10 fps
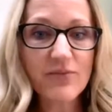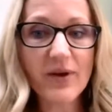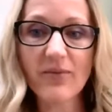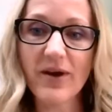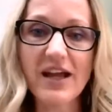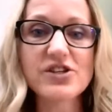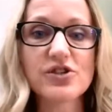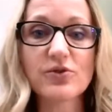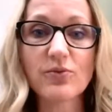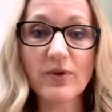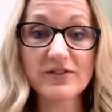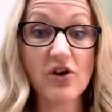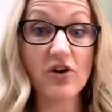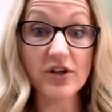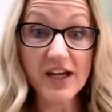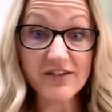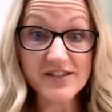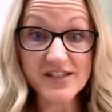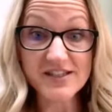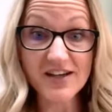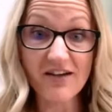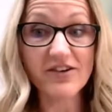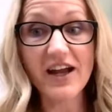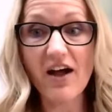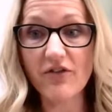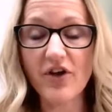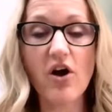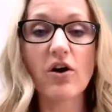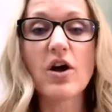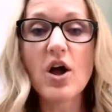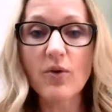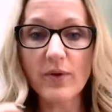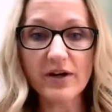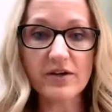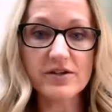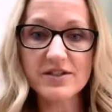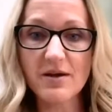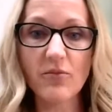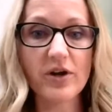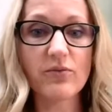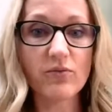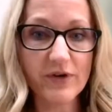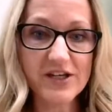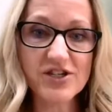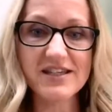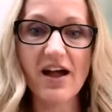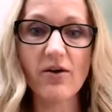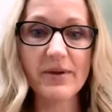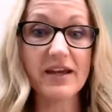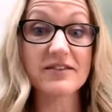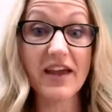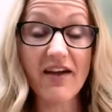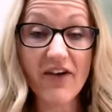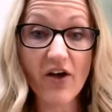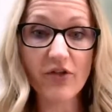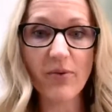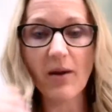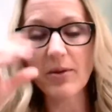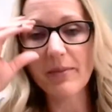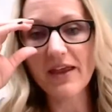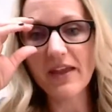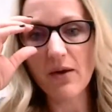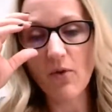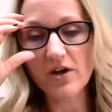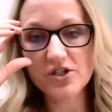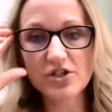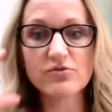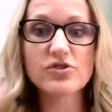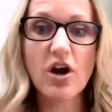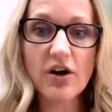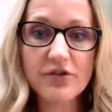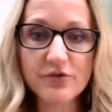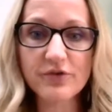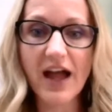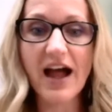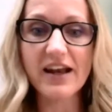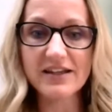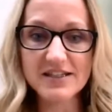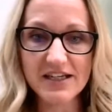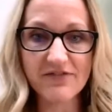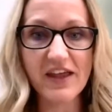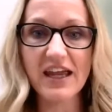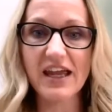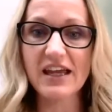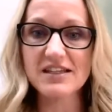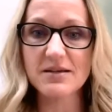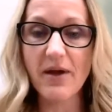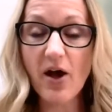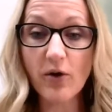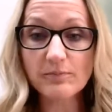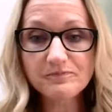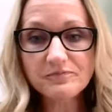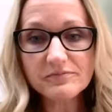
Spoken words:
when I do what's called a discovery health call, where someone reaches out because they have a health problem and they want to talk through that and see if they can get some help.